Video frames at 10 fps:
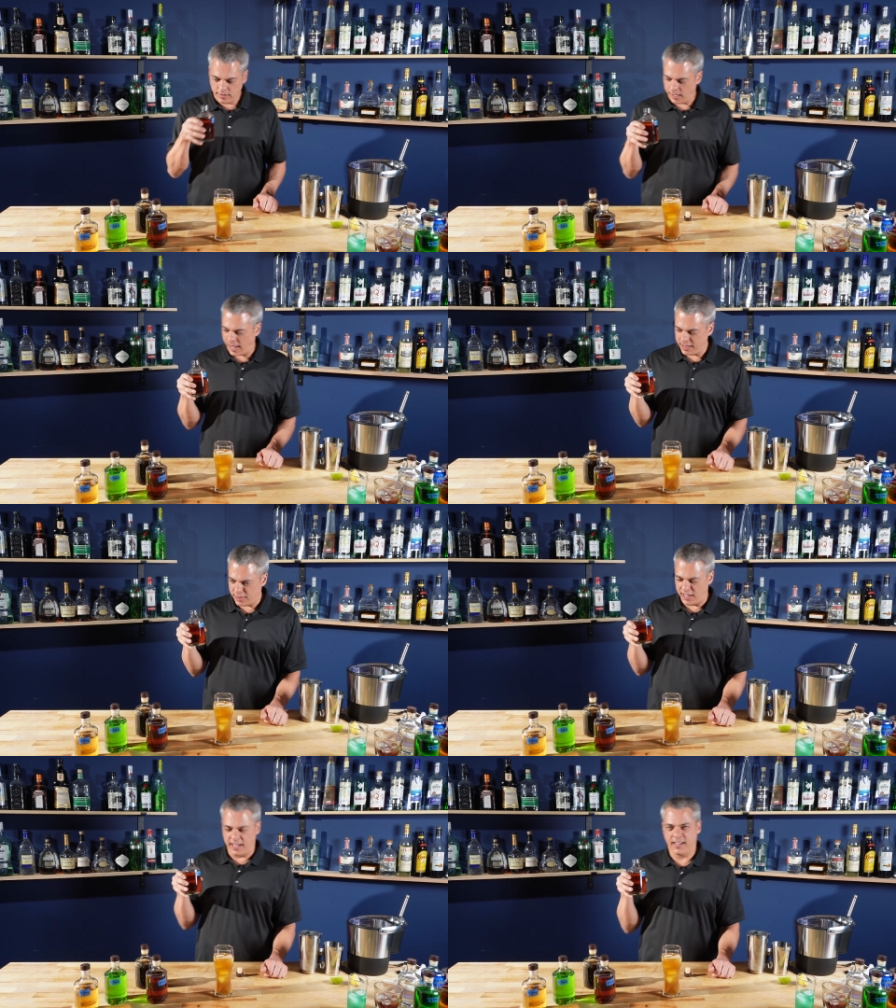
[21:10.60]
I
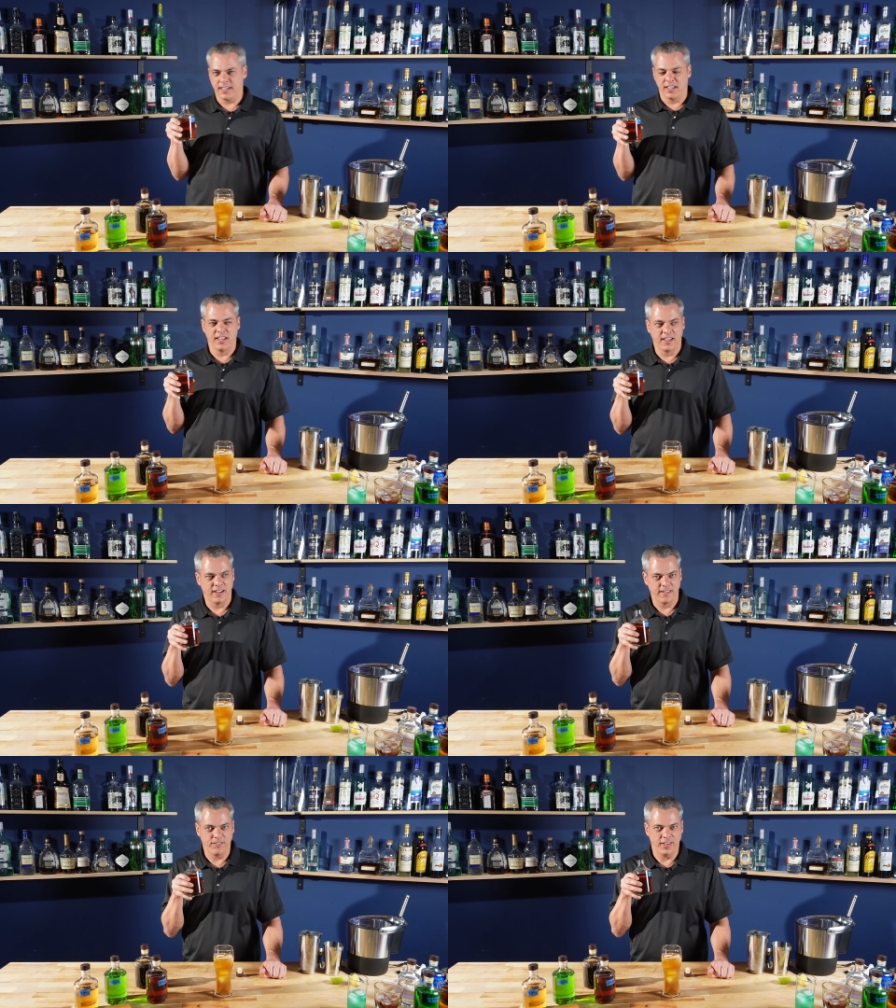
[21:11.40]
think
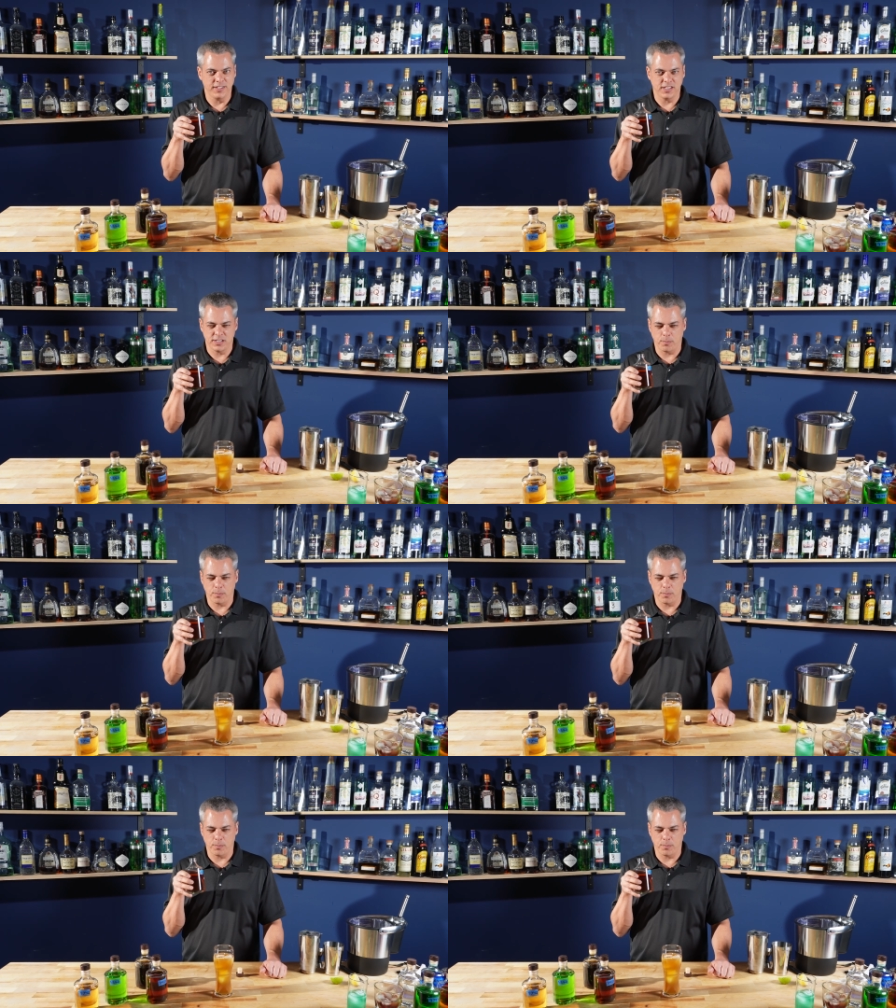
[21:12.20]
this is a